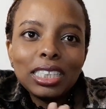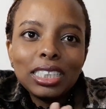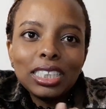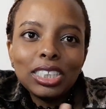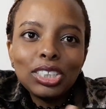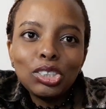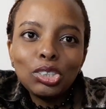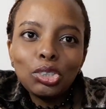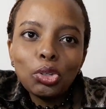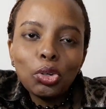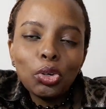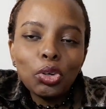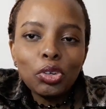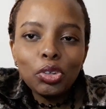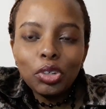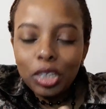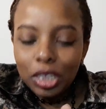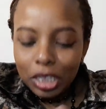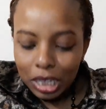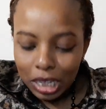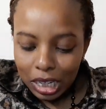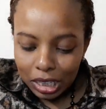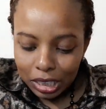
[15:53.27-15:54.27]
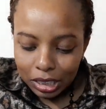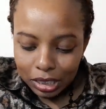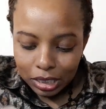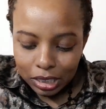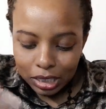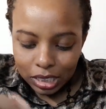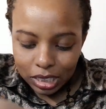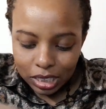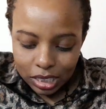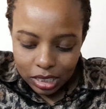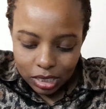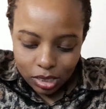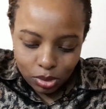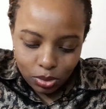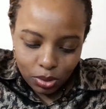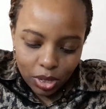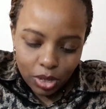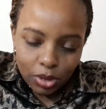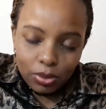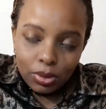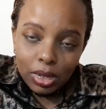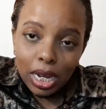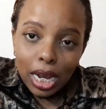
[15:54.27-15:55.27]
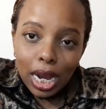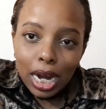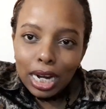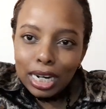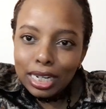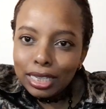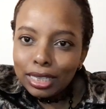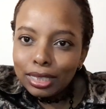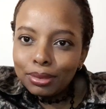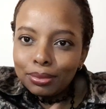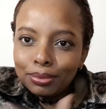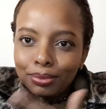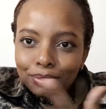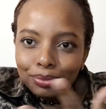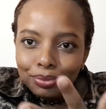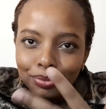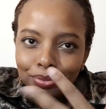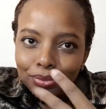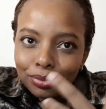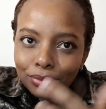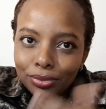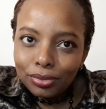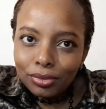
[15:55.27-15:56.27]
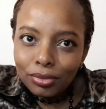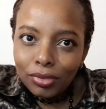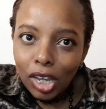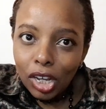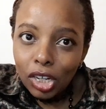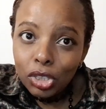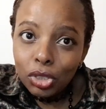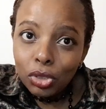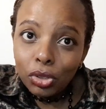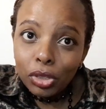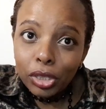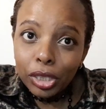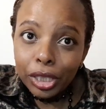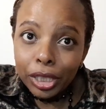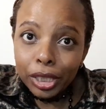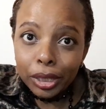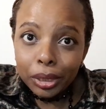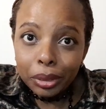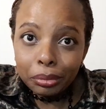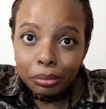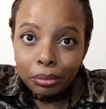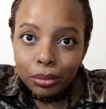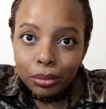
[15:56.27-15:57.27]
story like this when we are talking.